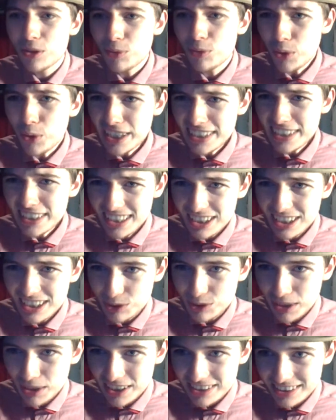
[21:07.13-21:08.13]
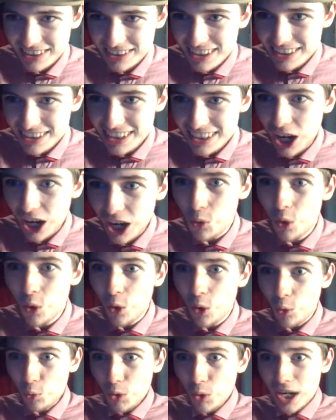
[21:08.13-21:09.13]
Where did the question go?
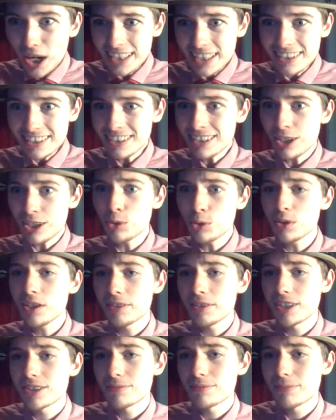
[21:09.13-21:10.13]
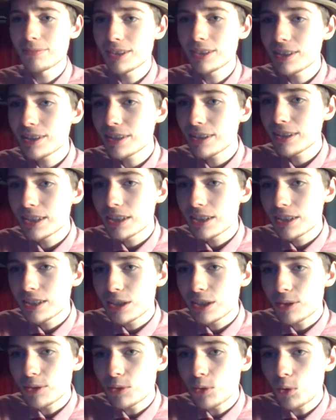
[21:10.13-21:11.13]
Oh, there it is.
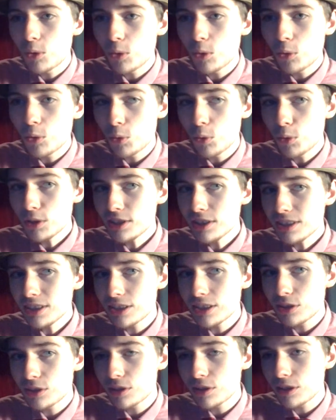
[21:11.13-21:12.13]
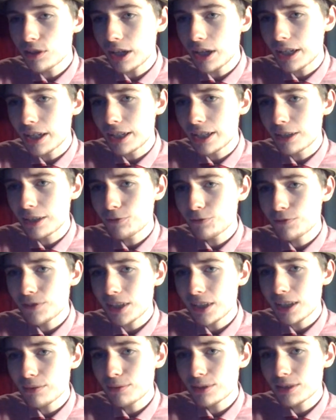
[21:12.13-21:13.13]
What are your
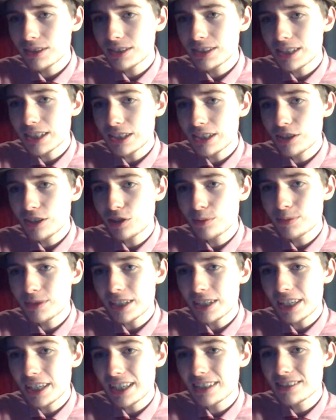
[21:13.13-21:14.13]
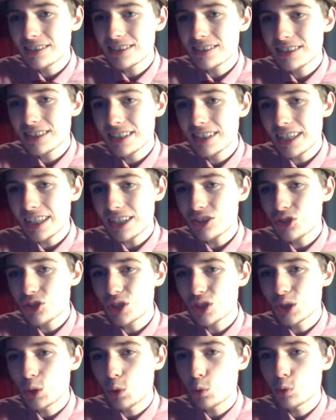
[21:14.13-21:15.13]
favorite sitcoms and sketch
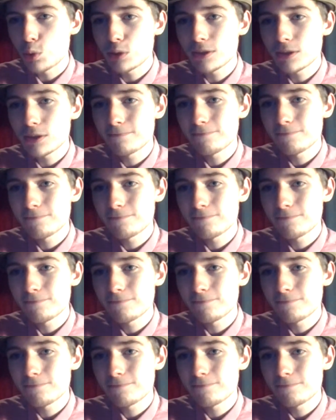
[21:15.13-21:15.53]
shows?